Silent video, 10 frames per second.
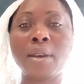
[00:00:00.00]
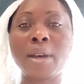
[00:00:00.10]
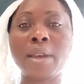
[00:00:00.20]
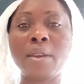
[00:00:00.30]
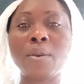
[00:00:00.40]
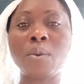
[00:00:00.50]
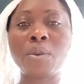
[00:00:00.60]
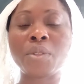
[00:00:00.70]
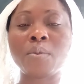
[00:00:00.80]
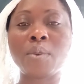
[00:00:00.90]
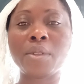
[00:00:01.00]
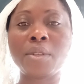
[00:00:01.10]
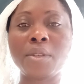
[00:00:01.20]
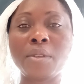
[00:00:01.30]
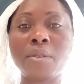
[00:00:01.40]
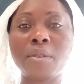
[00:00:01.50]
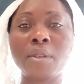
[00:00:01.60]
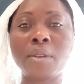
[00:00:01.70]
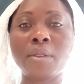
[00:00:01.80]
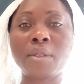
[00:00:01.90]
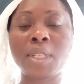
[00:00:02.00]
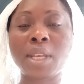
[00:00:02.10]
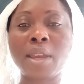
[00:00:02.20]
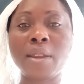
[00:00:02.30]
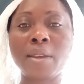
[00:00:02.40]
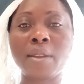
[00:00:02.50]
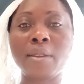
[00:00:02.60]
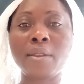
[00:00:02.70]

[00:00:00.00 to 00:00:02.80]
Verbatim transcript: I also want to uh, say that